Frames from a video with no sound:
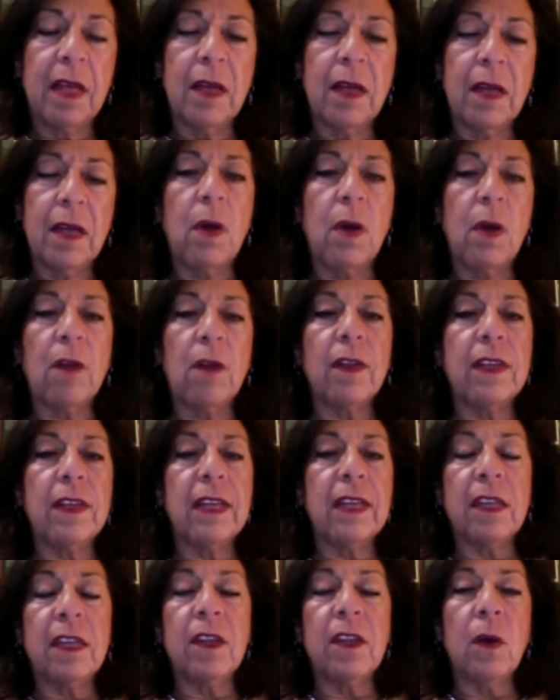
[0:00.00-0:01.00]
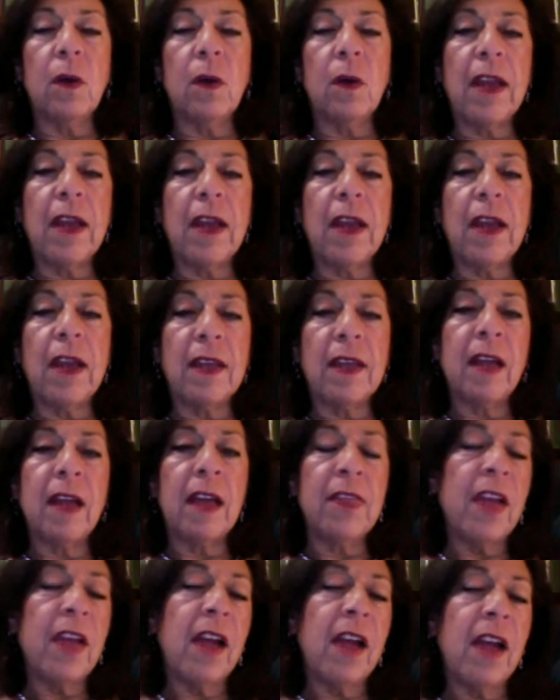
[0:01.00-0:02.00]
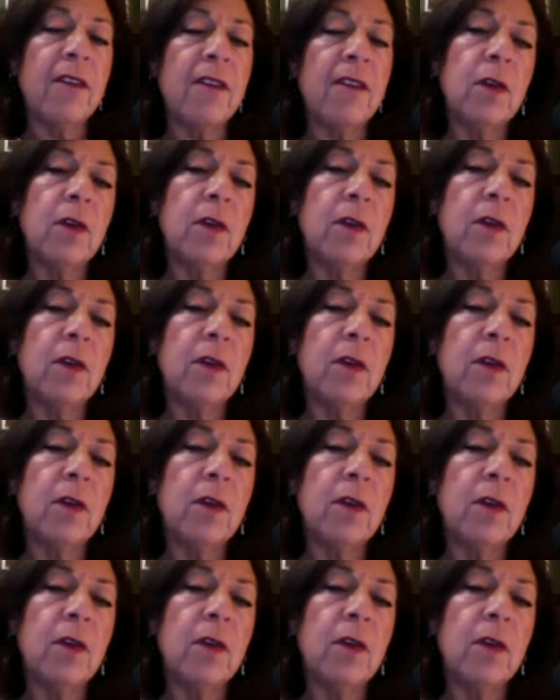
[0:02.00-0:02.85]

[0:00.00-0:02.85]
Well, I've known a lot